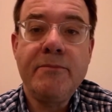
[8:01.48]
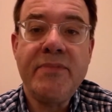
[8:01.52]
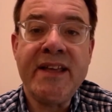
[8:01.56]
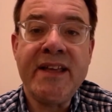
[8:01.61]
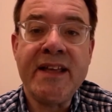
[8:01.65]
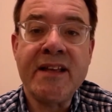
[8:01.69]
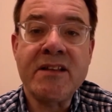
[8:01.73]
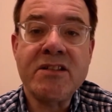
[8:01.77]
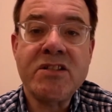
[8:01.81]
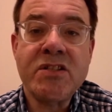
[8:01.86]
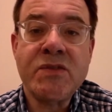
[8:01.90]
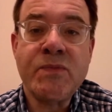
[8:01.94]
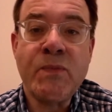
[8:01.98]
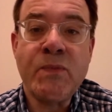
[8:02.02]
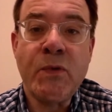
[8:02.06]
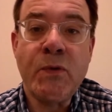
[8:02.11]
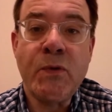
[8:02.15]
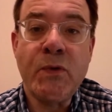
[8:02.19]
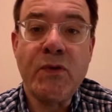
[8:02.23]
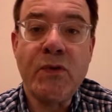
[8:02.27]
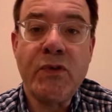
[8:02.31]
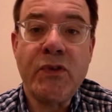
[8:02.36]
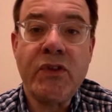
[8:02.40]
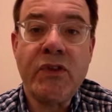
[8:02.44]
being
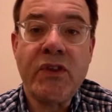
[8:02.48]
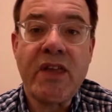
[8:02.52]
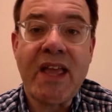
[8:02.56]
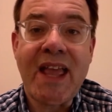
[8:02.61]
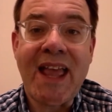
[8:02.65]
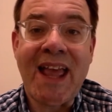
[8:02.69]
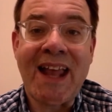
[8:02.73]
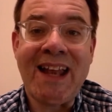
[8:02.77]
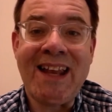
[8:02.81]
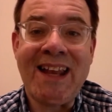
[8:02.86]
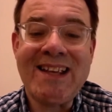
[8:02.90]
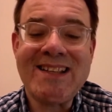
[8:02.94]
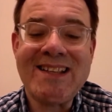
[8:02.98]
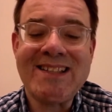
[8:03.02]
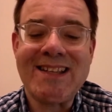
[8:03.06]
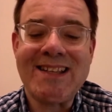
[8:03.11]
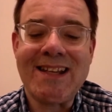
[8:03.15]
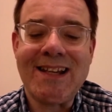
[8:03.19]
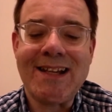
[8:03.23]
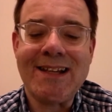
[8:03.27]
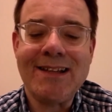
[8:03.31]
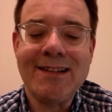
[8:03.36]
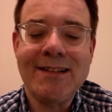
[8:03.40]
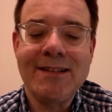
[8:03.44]
smooth and
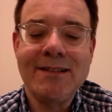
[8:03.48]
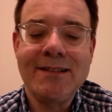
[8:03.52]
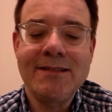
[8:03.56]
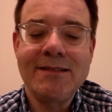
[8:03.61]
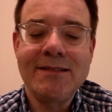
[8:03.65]
easy.